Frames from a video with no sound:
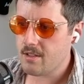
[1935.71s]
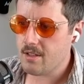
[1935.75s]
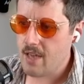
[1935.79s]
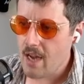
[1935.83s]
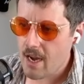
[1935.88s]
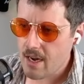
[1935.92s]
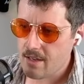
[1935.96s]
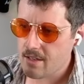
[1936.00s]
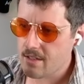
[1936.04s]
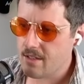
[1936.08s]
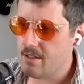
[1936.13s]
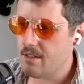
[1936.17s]

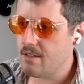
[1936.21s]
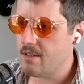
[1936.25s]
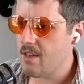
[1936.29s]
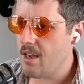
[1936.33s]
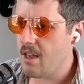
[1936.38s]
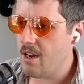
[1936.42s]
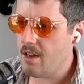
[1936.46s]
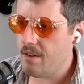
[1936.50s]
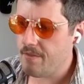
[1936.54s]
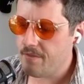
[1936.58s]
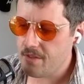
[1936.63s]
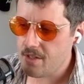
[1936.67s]
DEXs,
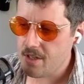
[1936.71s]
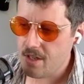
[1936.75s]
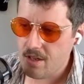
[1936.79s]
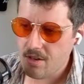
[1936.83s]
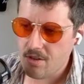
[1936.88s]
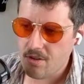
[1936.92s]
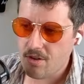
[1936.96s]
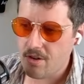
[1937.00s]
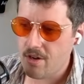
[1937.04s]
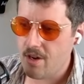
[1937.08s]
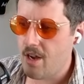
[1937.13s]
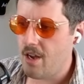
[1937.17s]
NFT
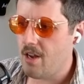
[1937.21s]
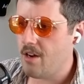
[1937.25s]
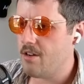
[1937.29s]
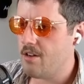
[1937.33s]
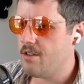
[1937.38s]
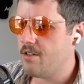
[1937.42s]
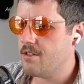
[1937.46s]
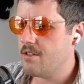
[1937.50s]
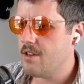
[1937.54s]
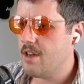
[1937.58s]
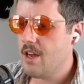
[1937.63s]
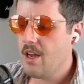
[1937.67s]

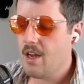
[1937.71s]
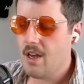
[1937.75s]
creators,